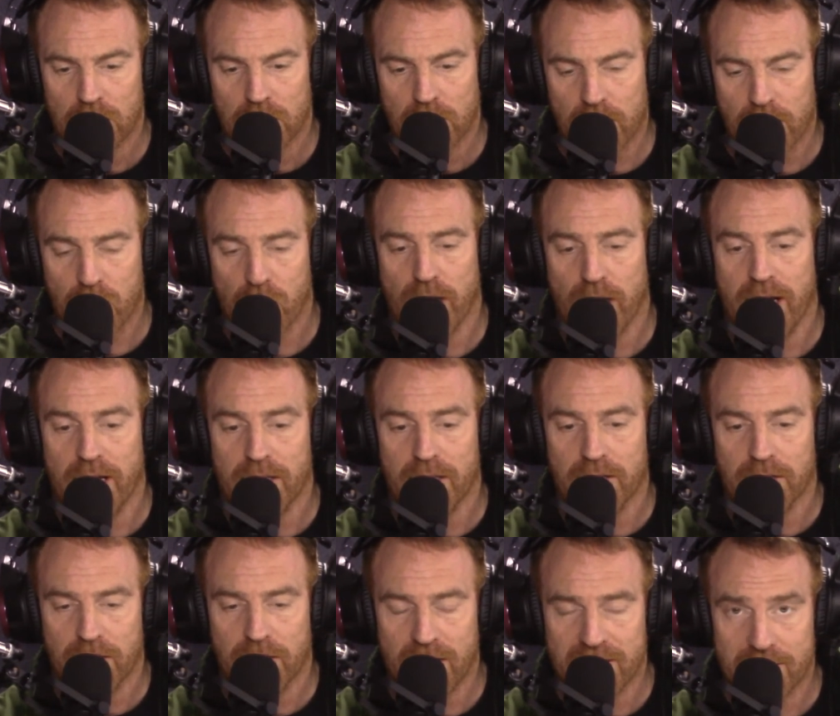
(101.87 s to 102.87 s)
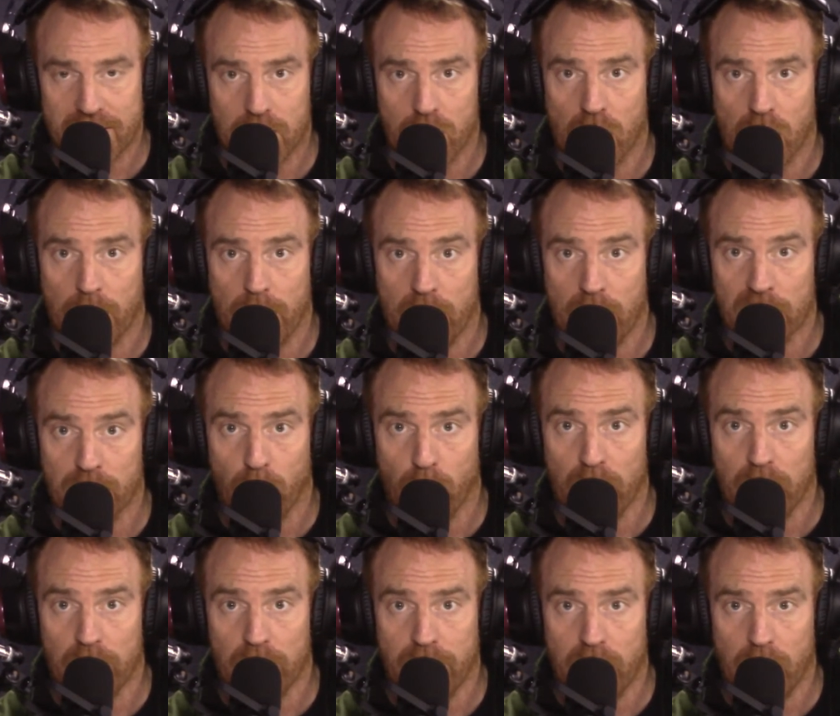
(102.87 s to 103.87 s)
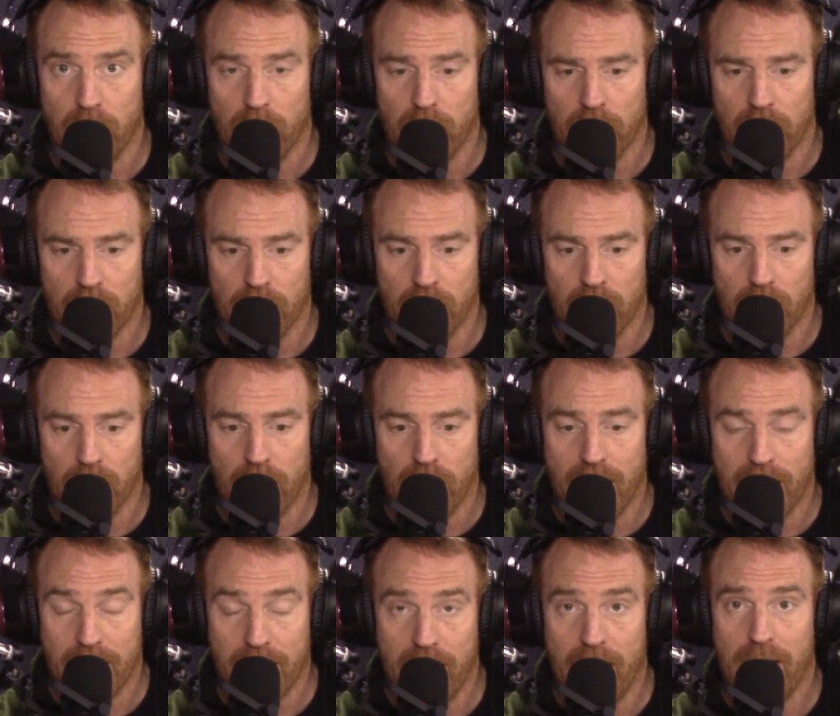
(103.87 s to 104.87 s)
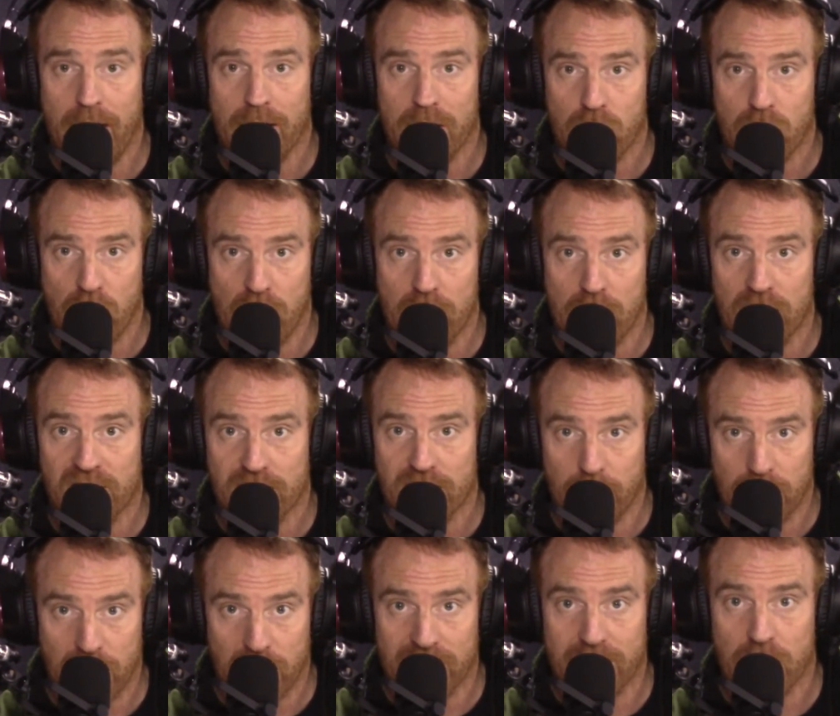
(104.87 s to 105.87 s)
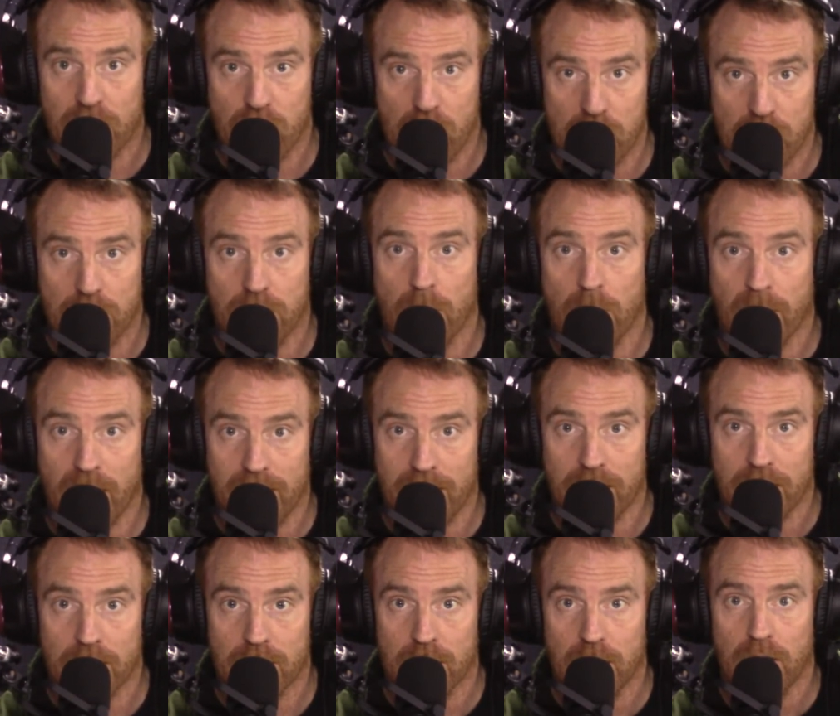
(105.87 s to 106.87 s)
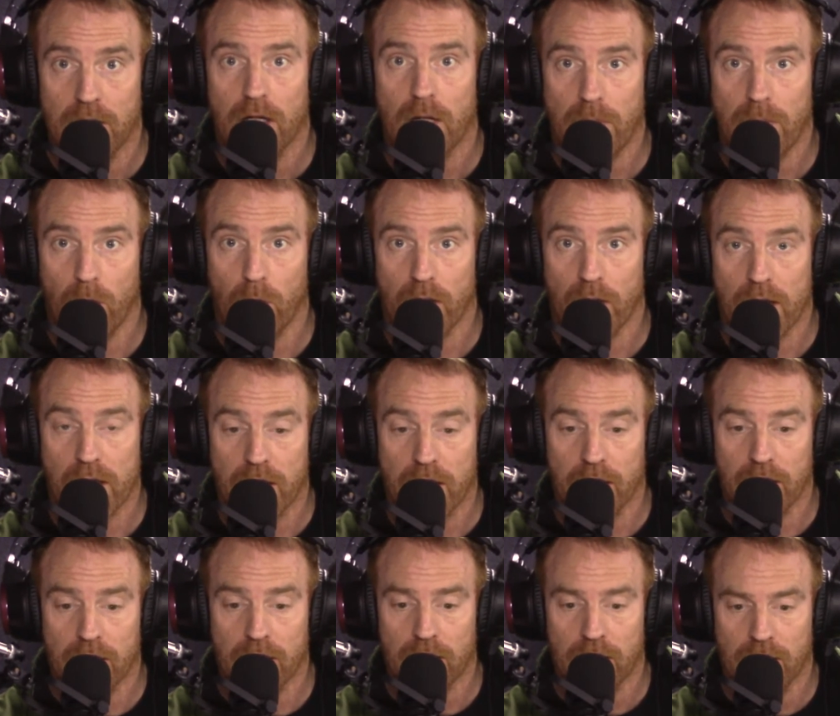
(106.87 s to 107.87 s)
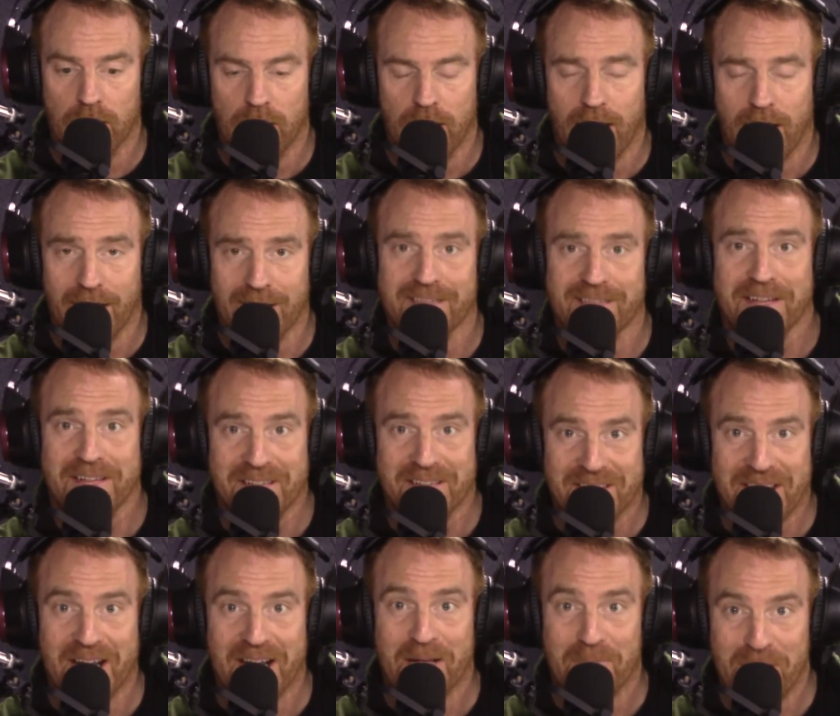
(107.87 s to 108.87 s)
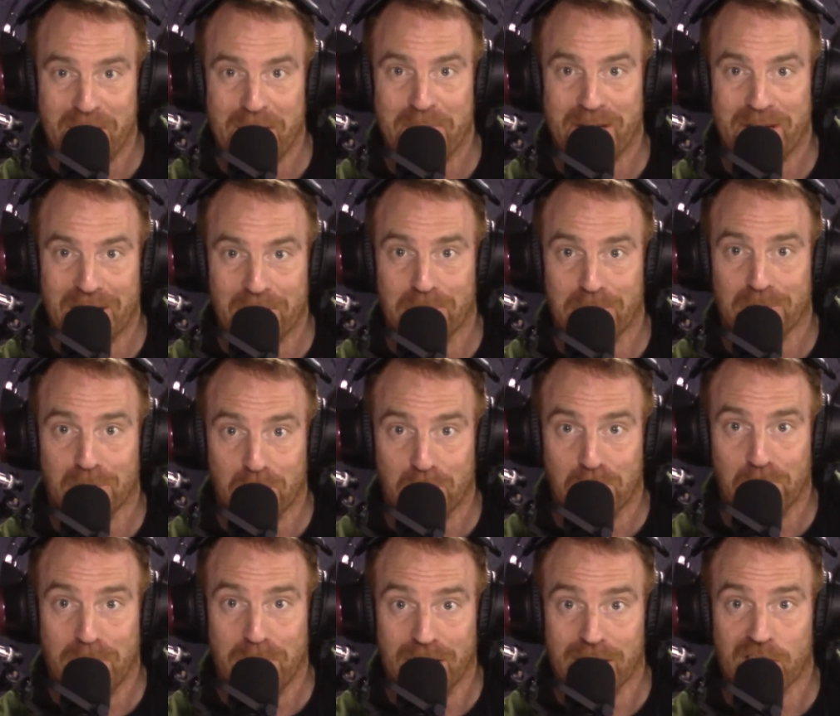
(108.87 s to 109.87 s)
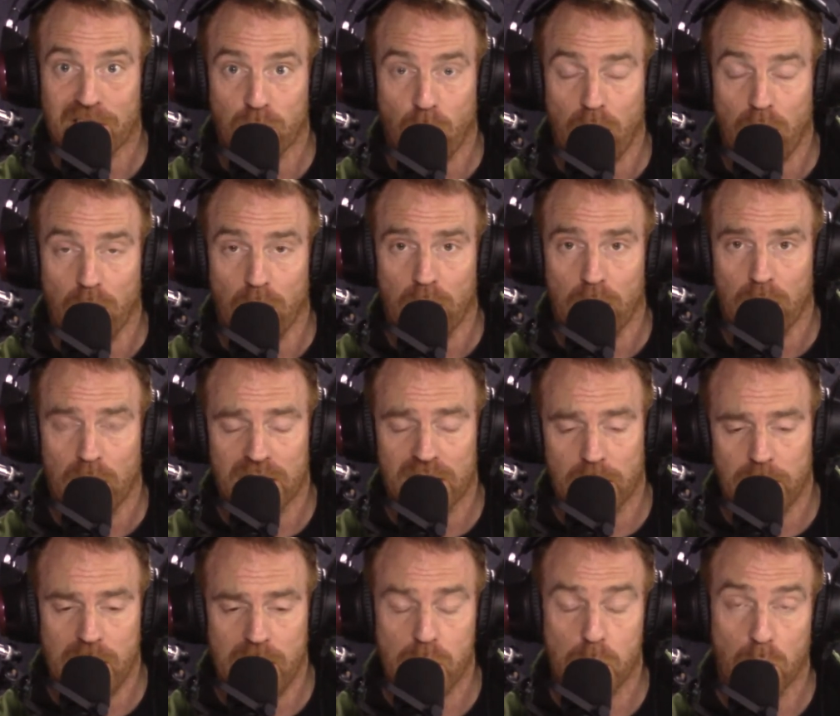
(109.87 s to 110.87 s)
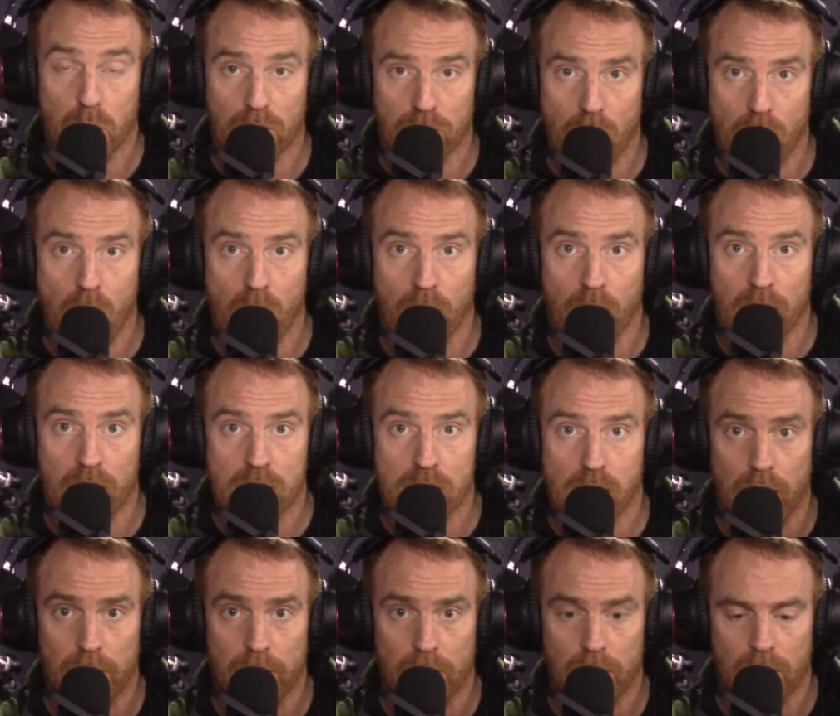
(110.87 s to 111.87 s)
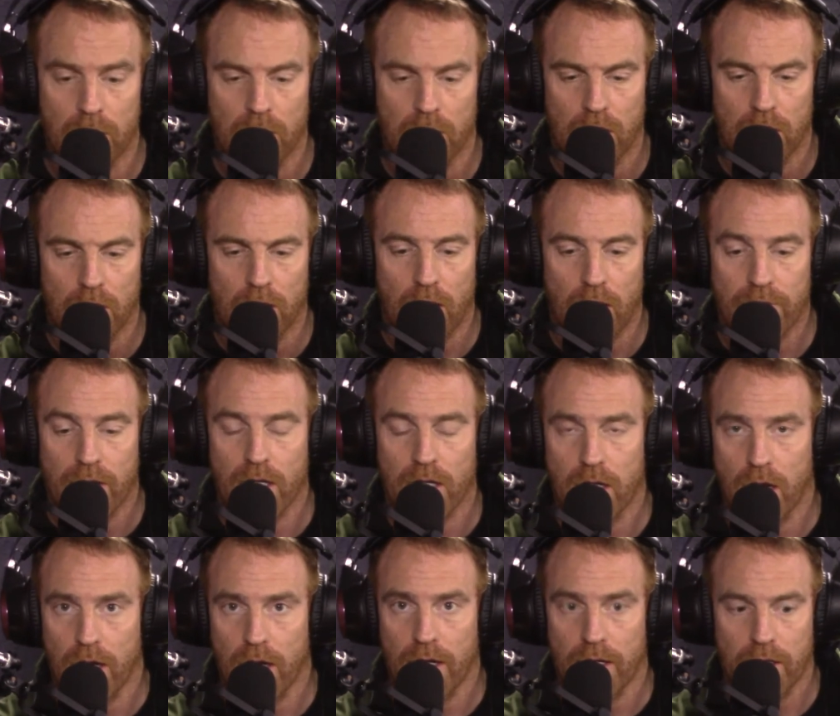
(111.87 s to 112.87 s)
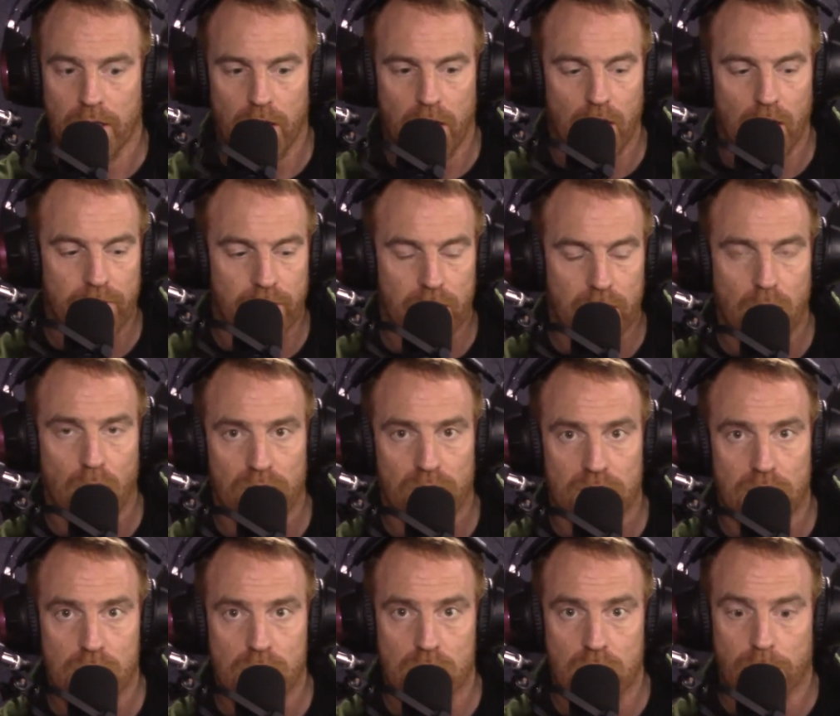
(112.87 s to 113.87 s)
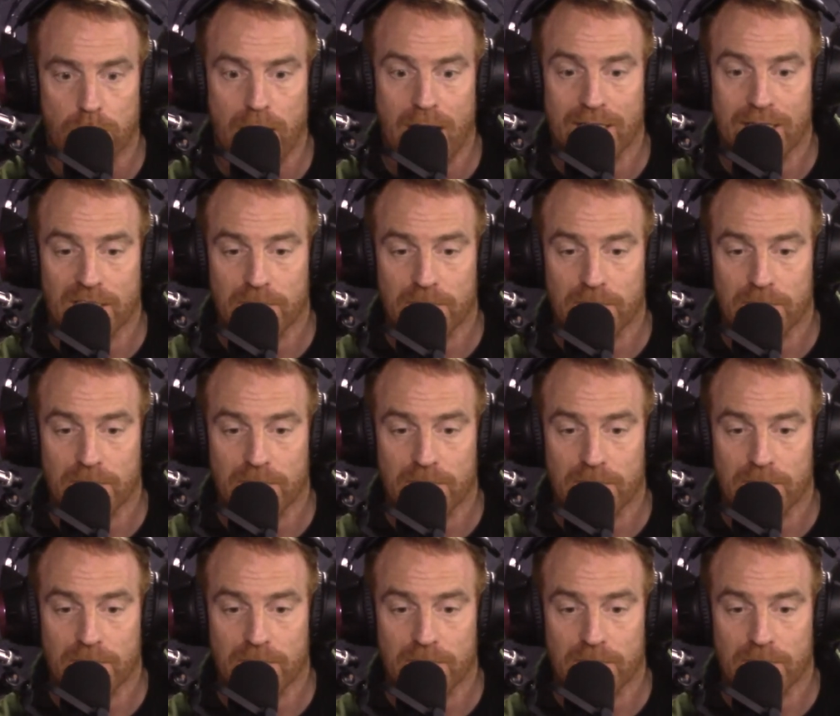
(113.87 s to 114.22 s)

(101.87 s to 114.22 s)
I try and listen to other people's point of view. And it changes. Sometimes it changes my mind about what I think. And that can be a bit of pill to swallow because it means you were wrong at the time. I've had conversation to pass.